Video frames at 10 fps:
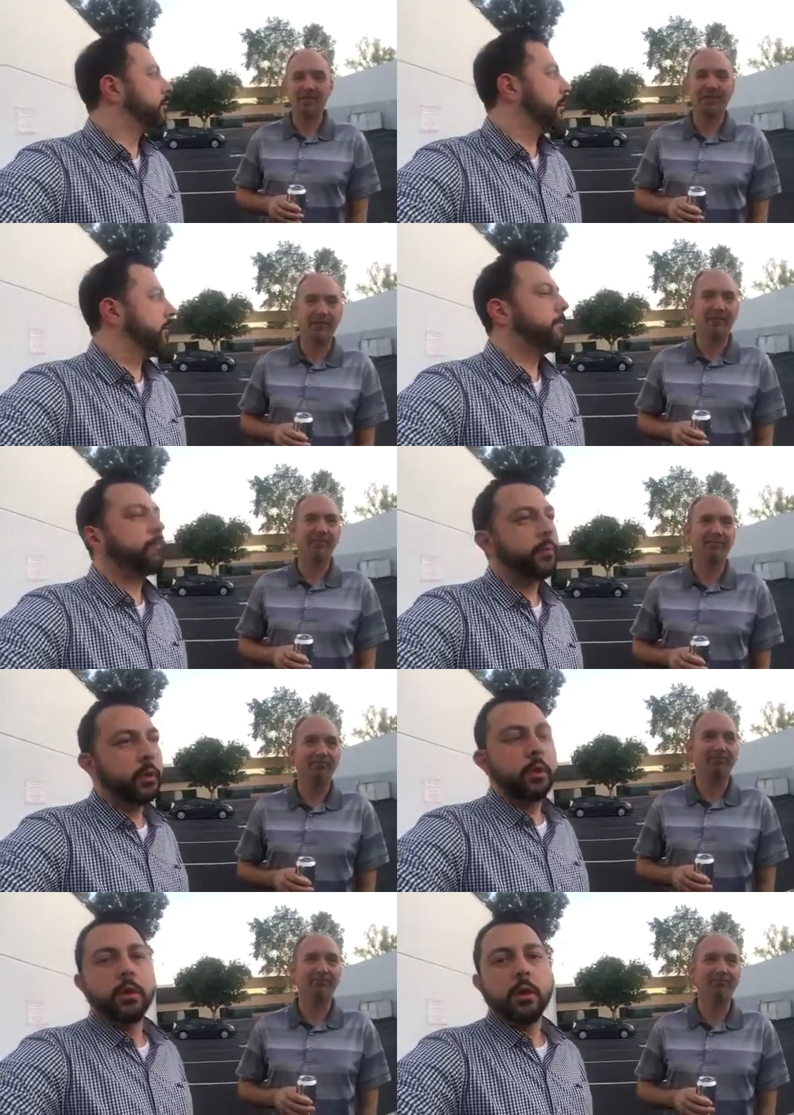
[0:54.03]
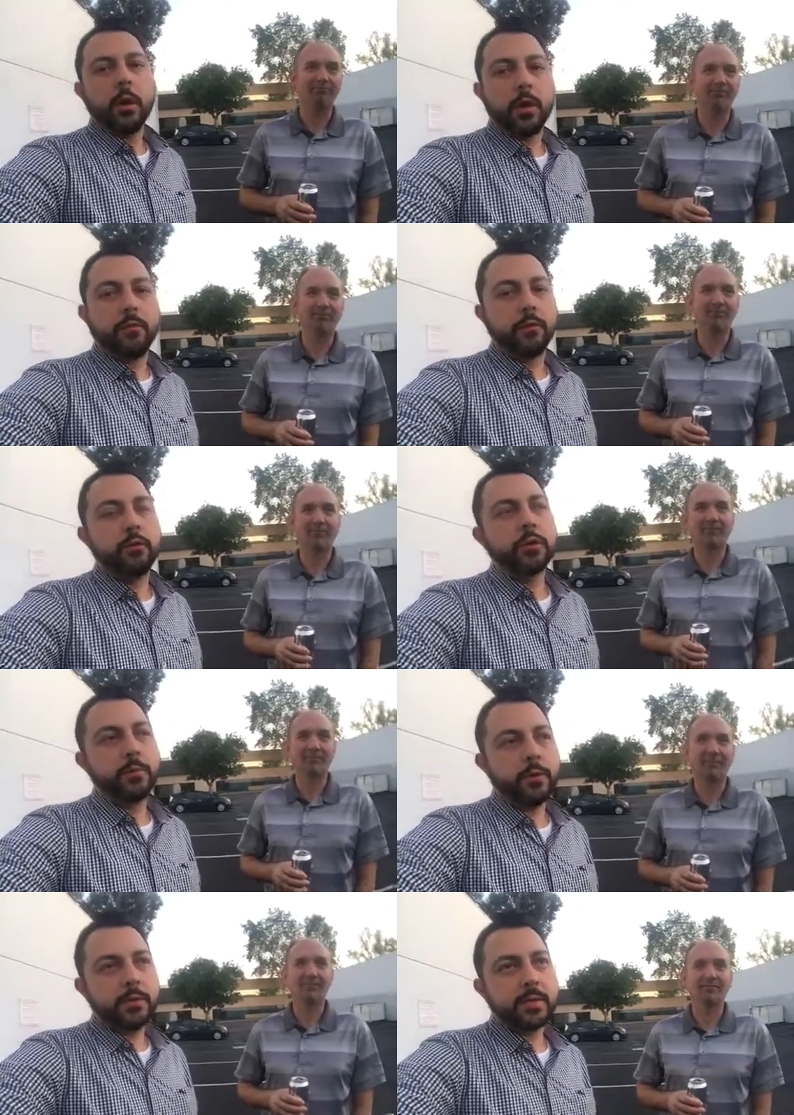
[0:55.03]
Speaker 1: Exactly. Right? And for you
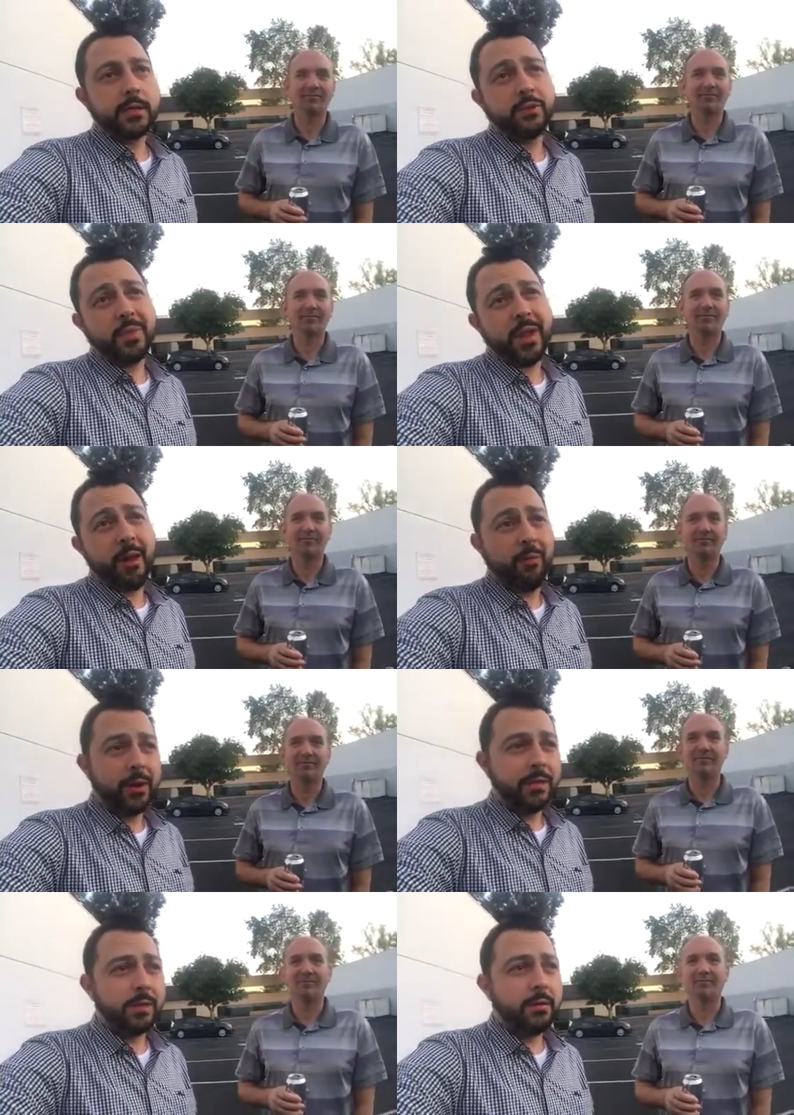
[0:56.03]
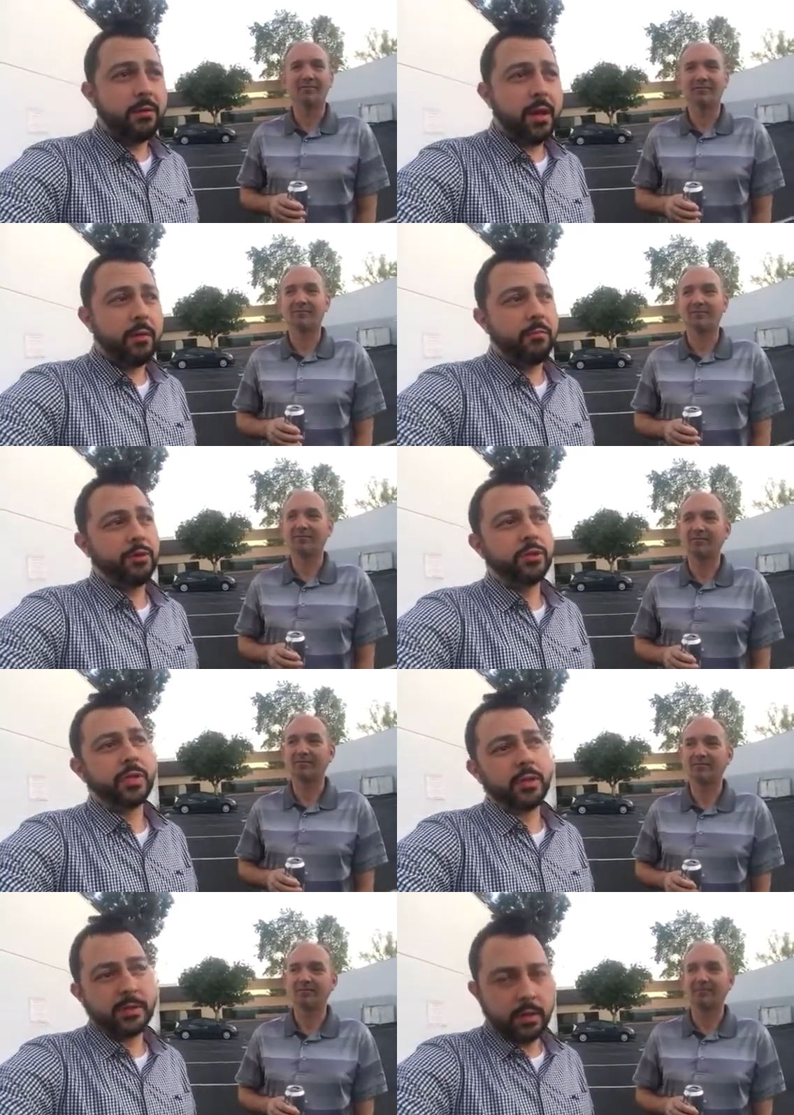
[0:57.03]
experienced sites, you may not want us to do that. We'll
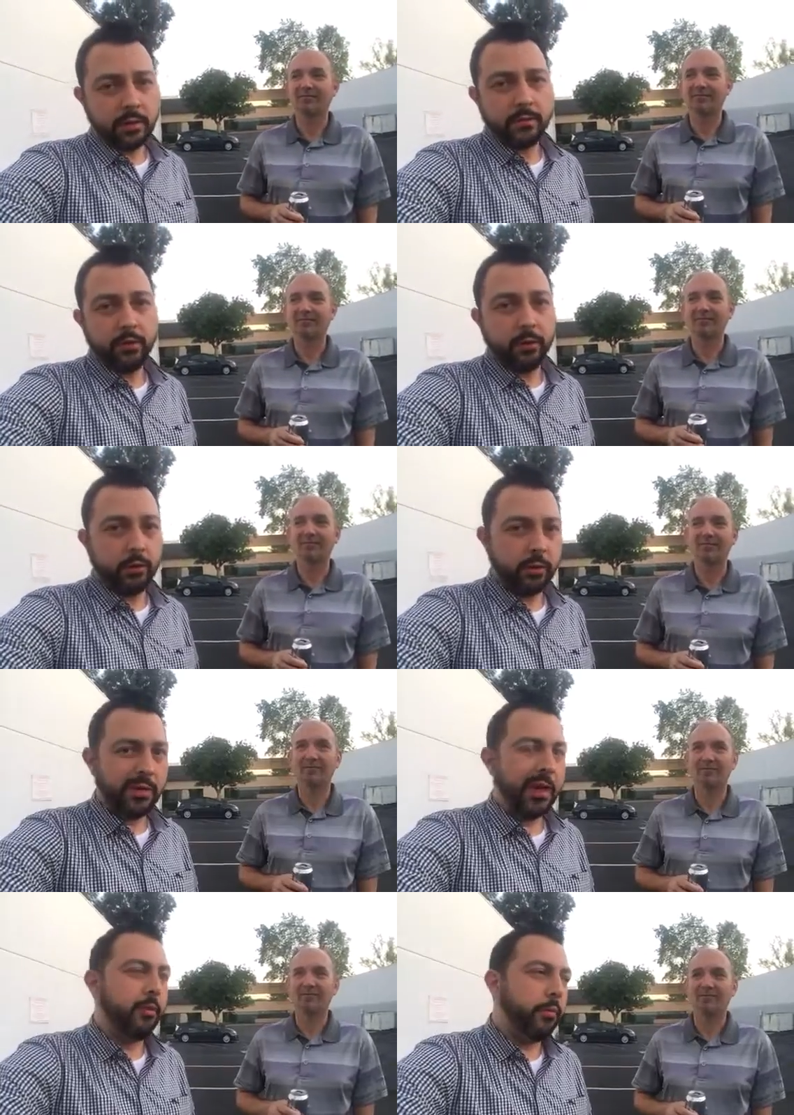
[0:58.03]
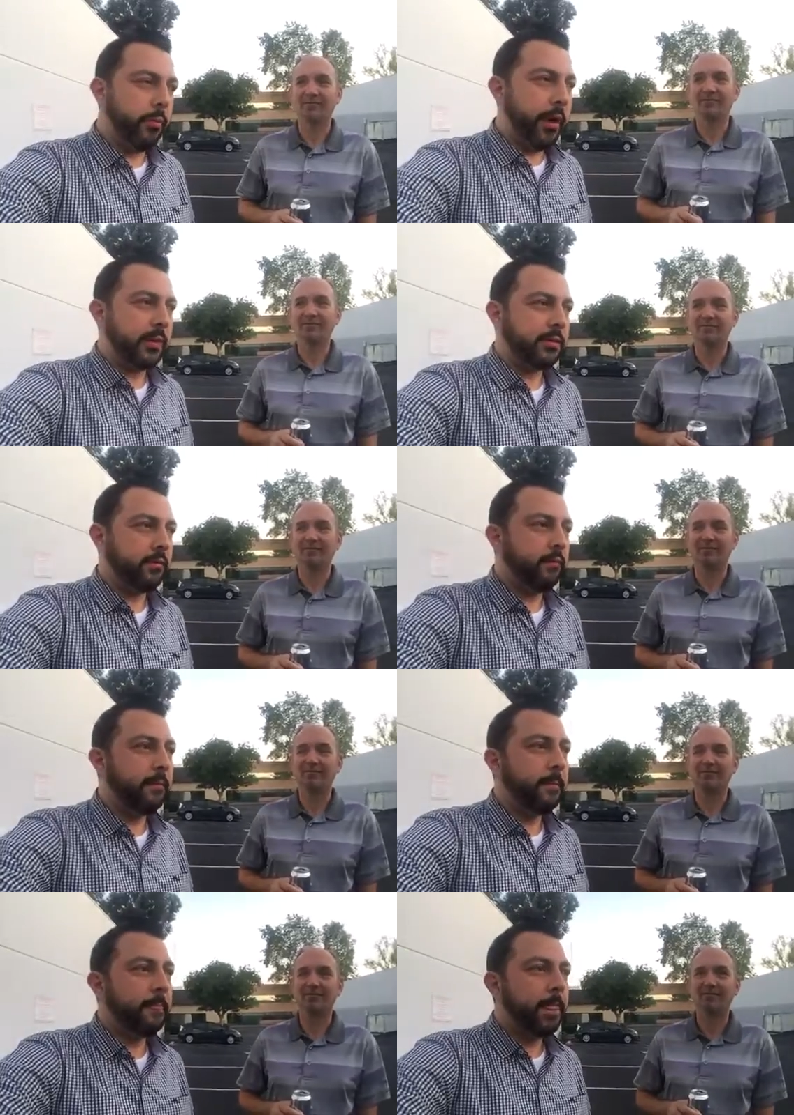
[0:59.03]
just get studies for you, and that'll be passive
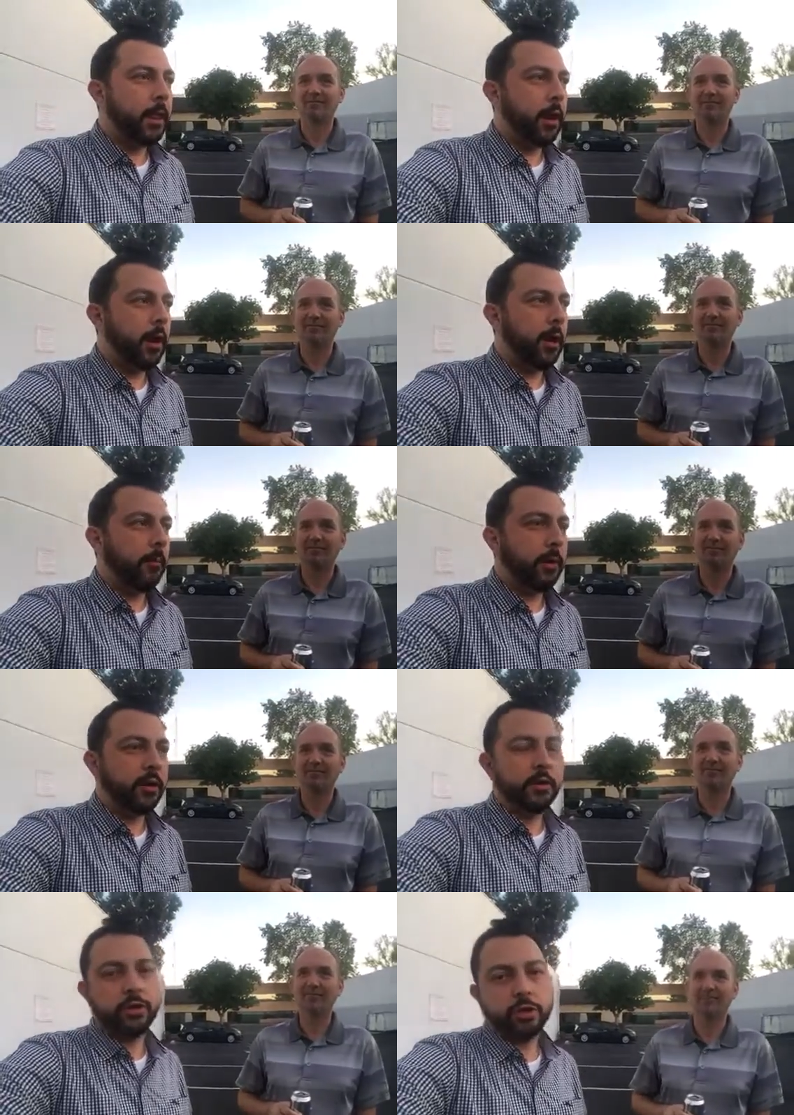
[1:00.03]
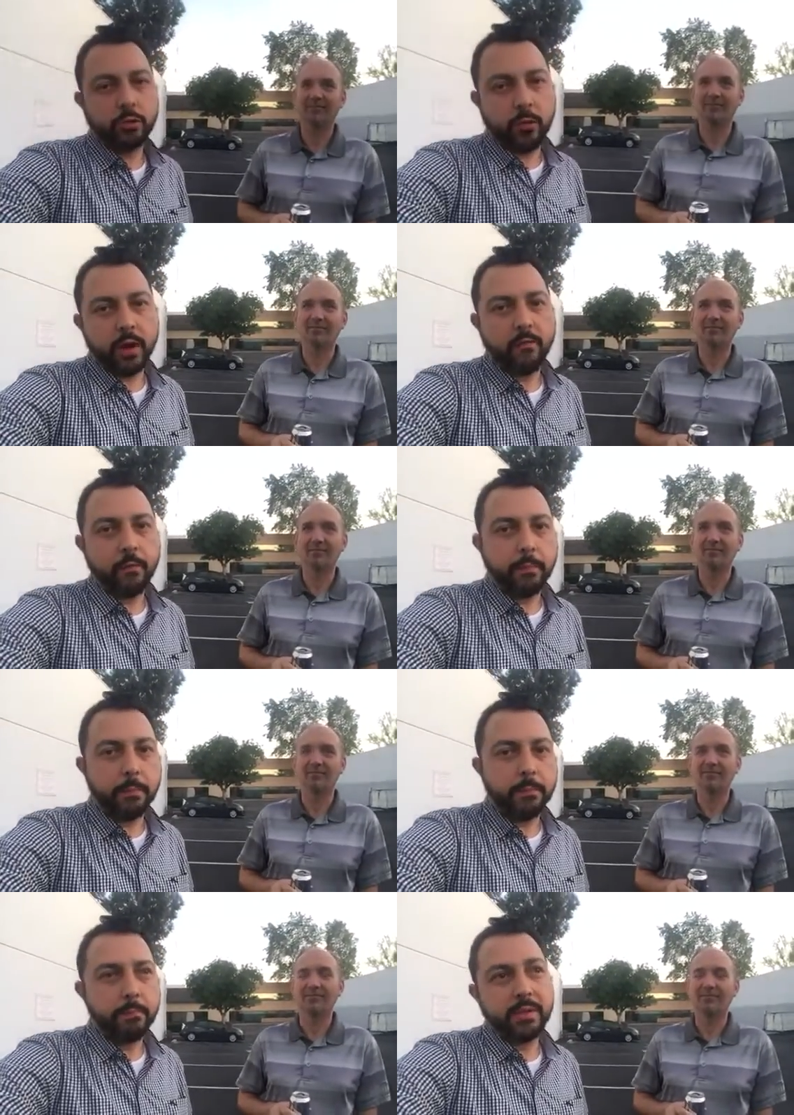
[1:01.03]
um, in addition to whatever
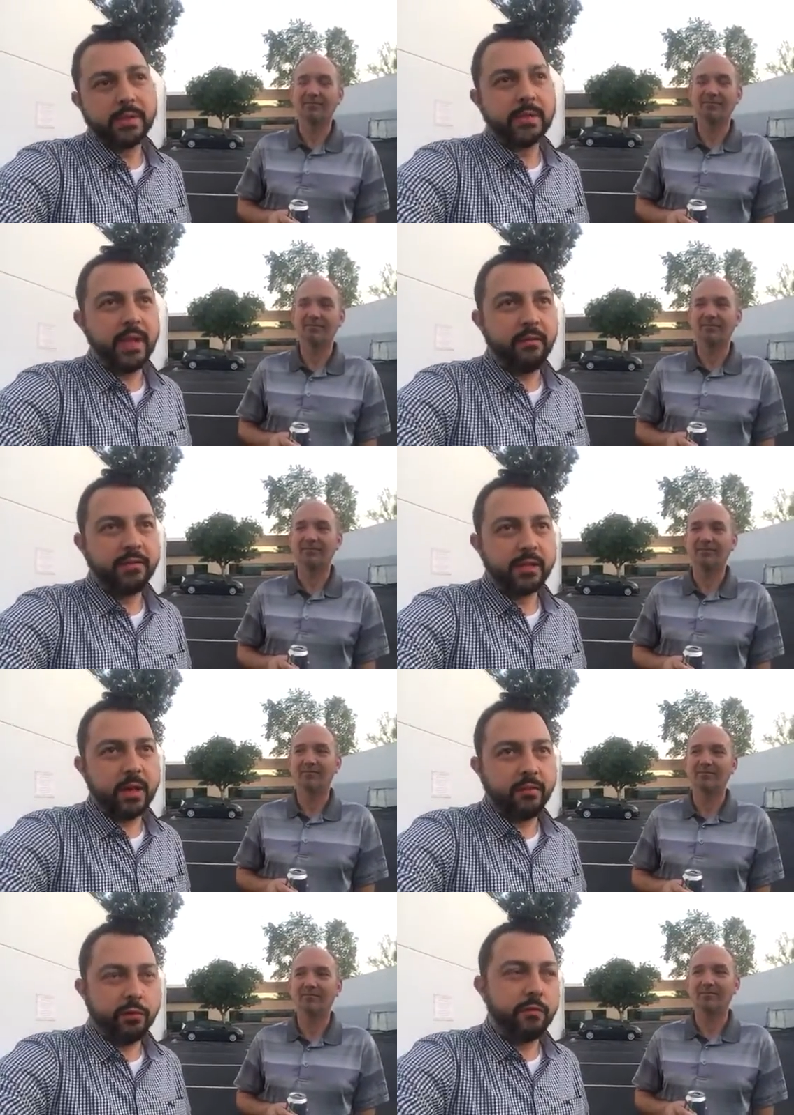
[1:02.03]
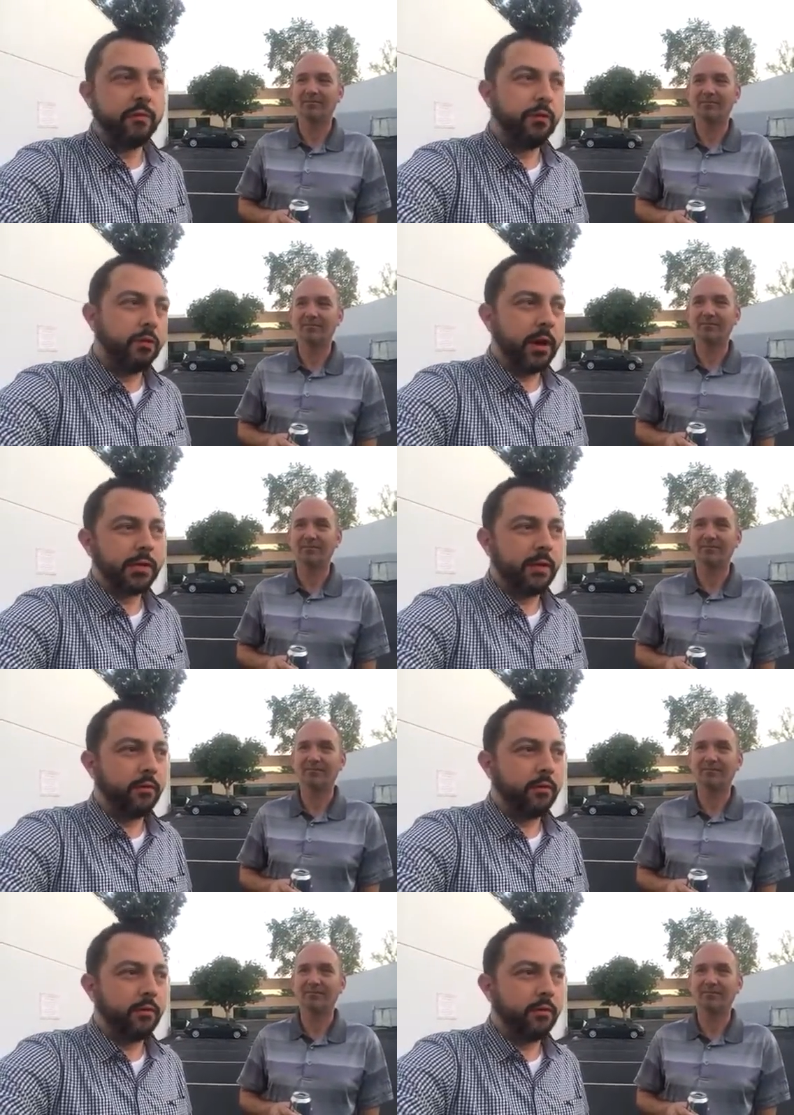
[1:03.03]
biz dev stuff you you guys